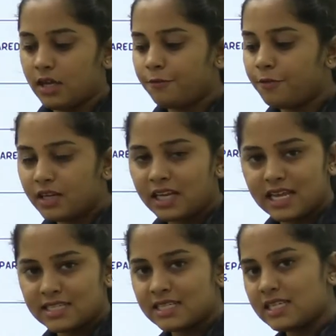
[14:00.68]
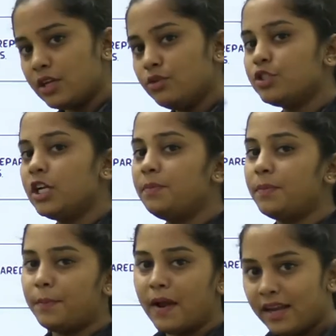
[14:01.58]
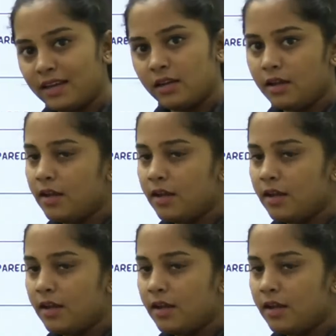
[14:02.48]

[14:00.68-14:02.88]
Fertilizers are usually prepared in